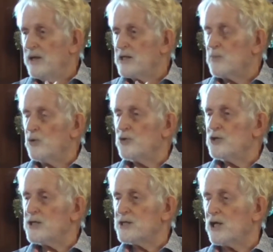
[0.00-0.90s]
it's more than
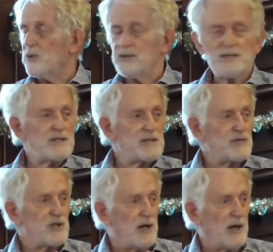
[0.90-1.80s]
just a coincidence of
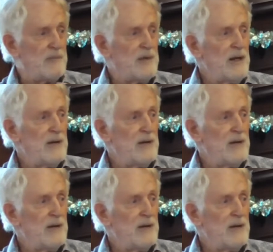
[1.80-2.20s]
time